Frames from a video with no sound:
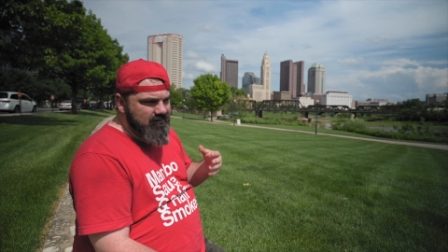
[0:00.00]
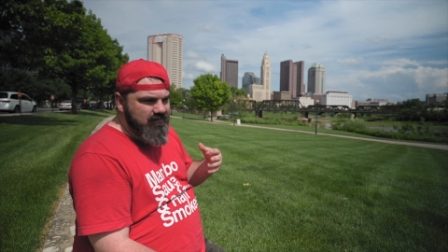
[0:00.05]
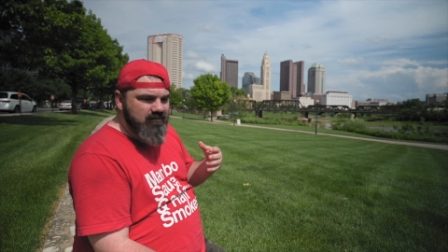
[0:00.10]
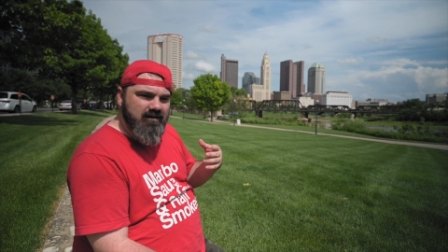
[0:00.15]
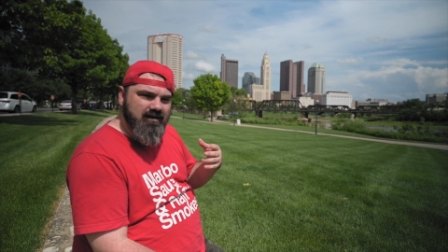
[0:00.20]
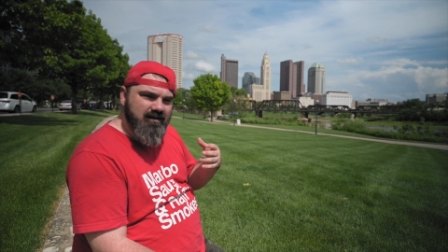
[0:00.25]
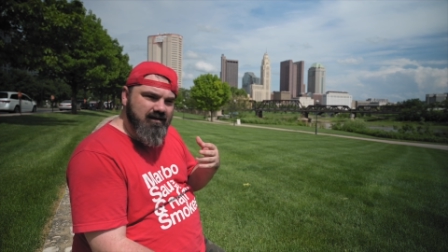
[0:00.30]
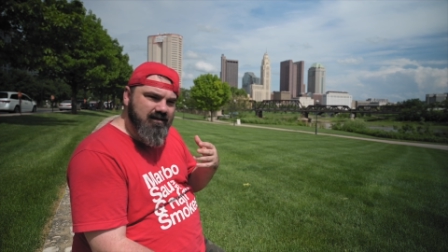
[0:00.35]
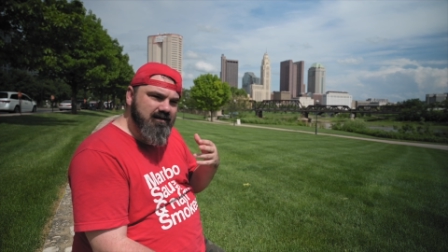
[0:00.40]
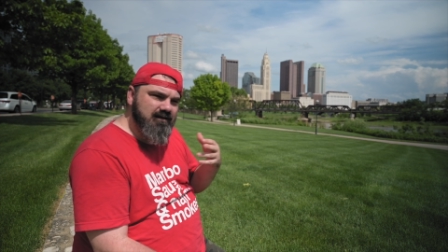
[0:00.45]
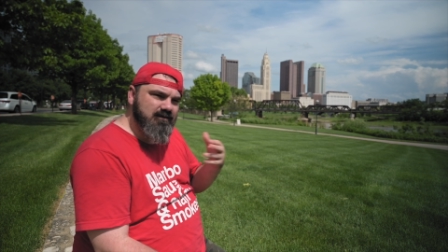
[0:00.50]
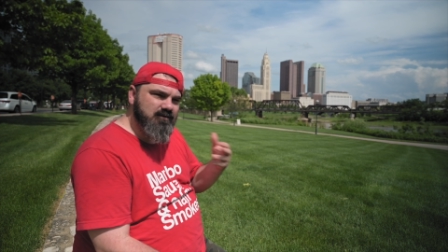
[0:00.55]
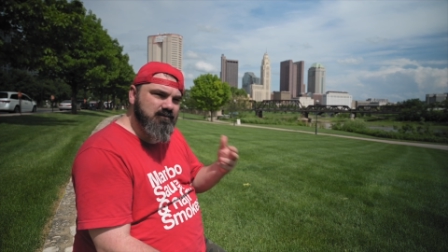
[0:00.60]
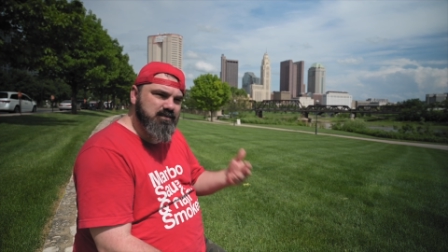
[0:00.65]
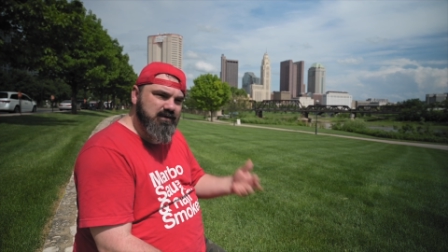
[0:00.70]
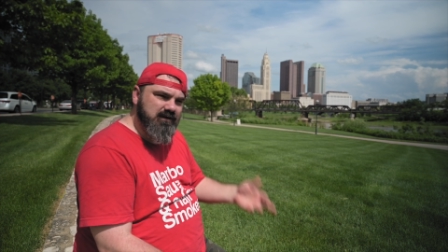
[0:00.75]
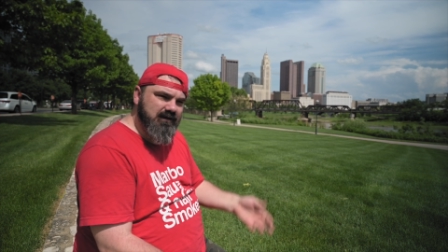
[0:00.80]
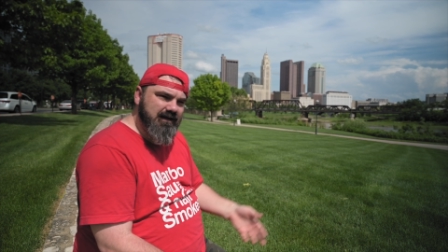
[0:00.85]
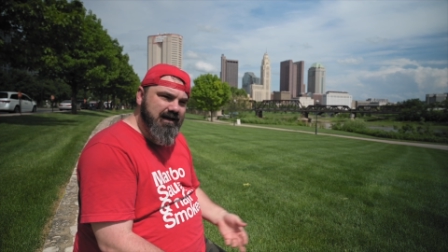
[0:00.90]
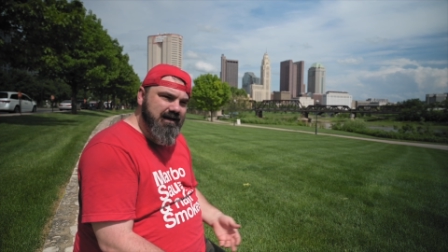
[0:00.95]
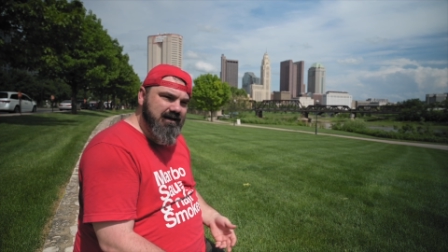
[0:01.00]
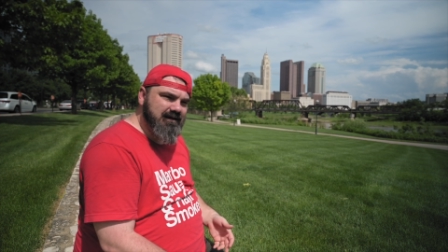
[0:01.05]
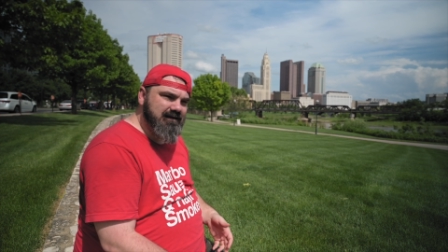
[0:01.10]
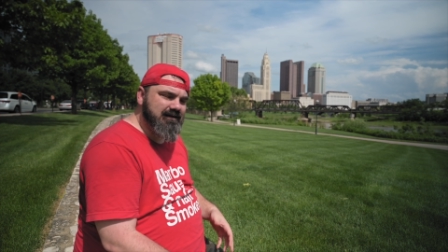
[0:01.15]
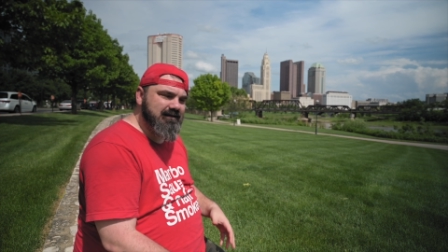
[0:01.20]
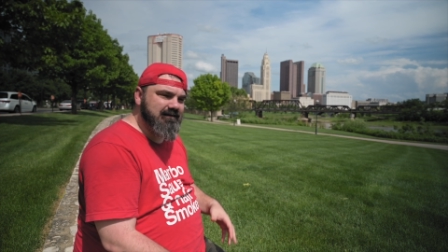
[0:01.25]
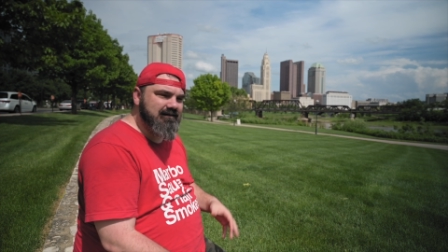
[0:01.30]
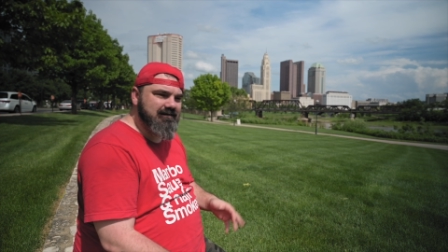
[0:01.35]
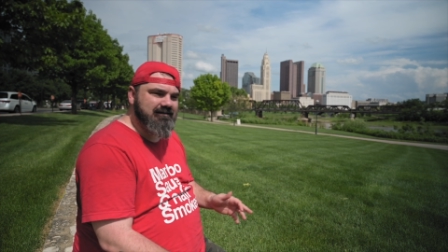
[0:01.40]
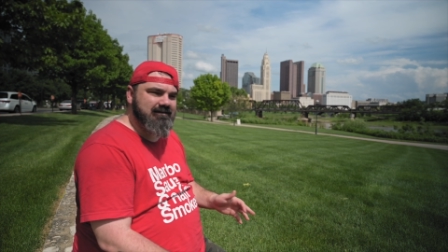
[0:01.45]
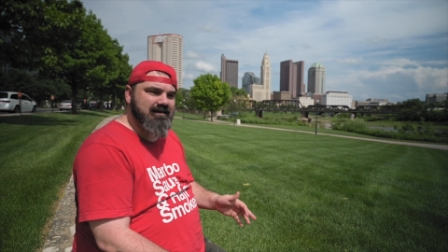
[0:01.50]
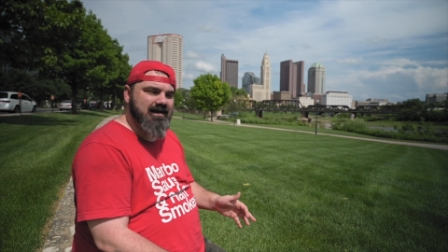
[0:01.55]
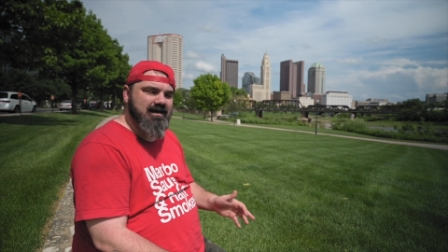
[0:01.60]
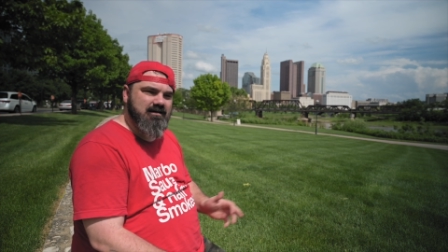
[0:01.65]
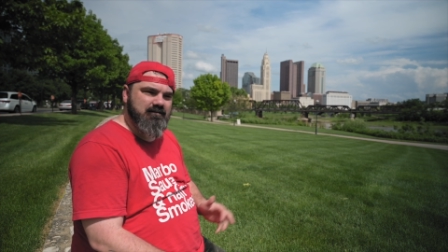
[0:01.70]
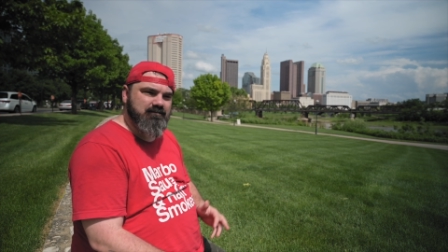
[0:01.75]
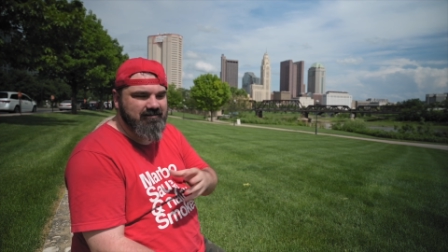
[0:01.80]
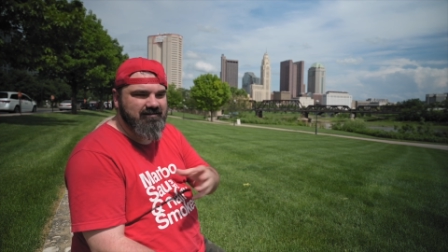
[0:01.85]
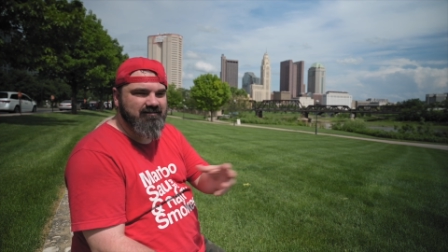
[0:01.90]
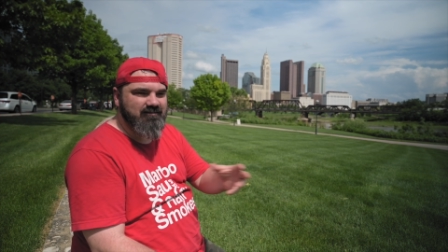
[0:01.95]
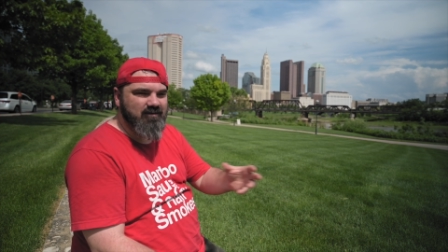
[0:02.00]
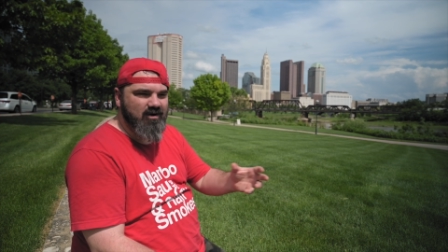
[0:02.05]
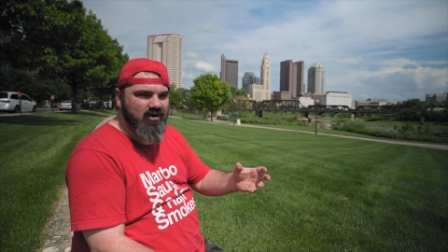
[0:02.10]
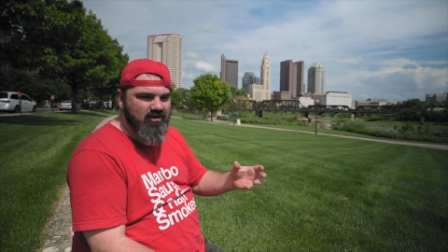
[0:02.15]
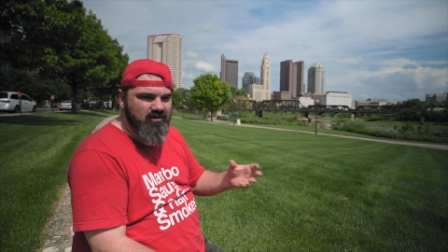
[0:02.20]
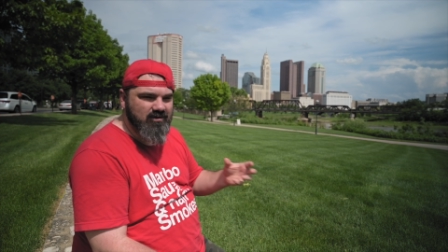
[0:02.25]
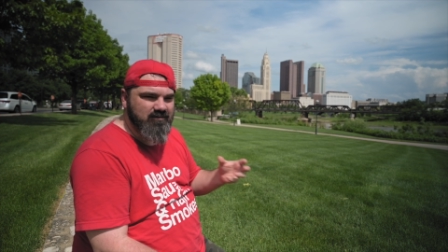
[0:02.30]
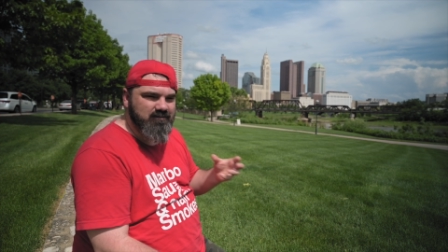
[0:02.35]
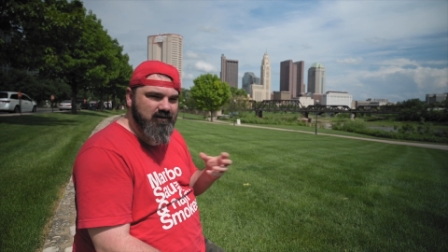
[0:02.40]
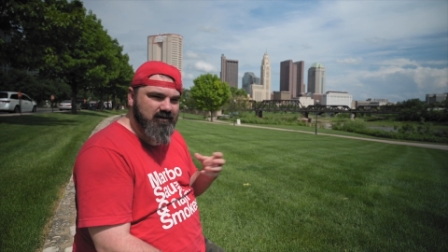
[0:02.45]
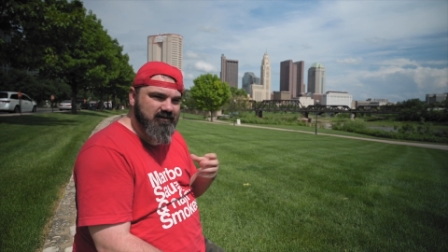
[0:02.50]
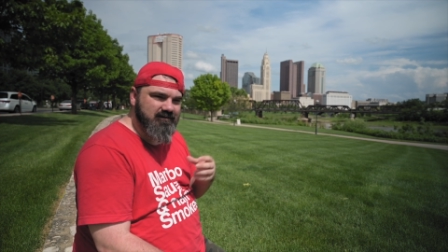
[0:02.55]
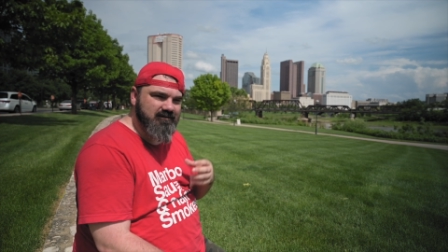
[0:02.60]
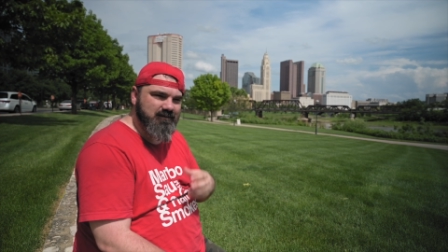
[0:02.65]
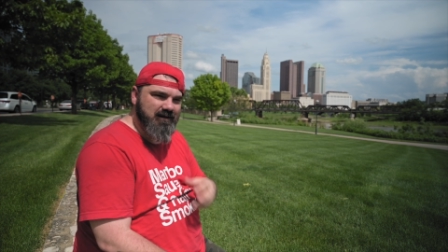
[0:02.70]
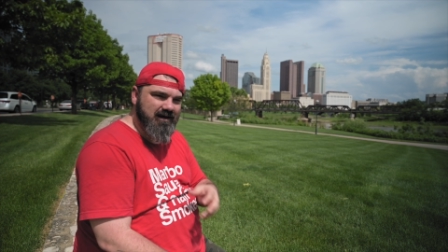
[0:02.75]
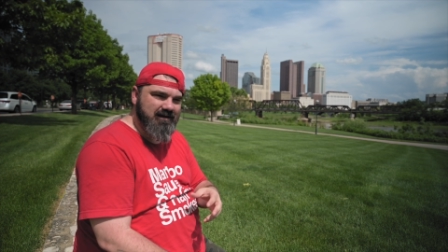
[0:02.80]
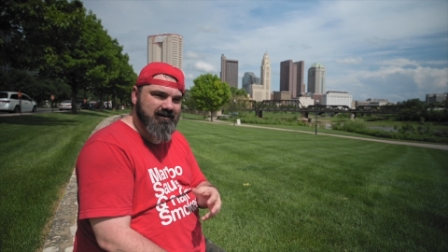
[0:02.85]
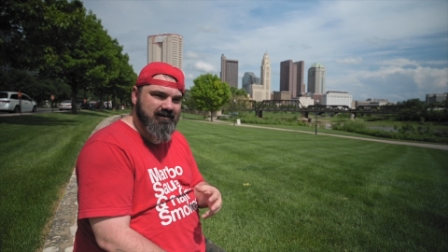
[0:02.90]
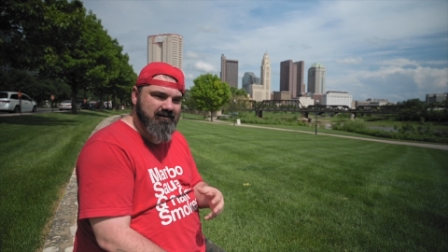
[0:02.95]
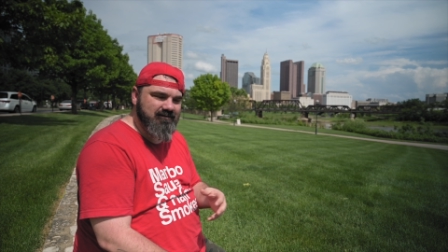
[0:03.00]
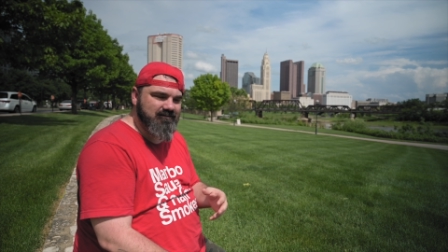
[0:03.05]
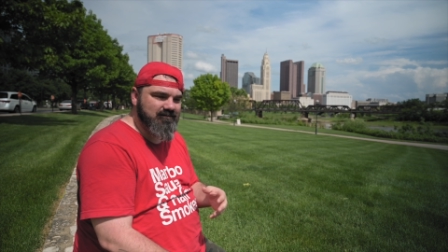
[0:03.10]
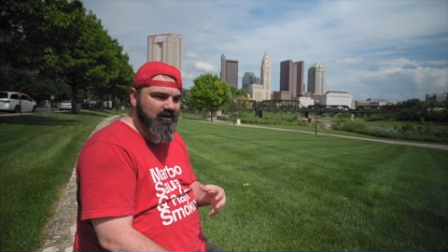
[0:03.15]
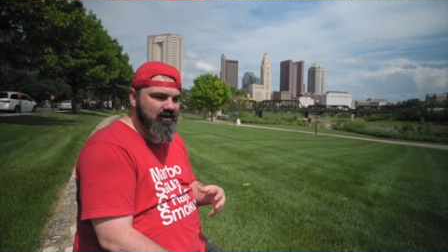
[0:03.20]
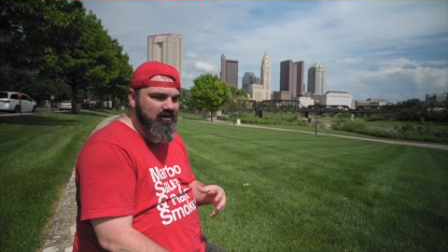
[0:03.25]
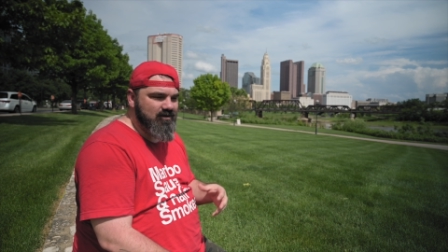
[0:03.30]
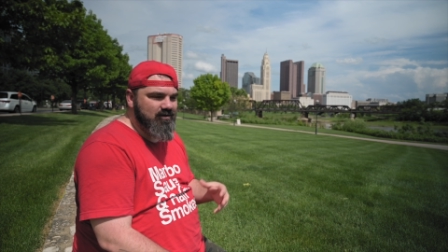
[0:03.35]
a little plain, and it does take smaller perspective.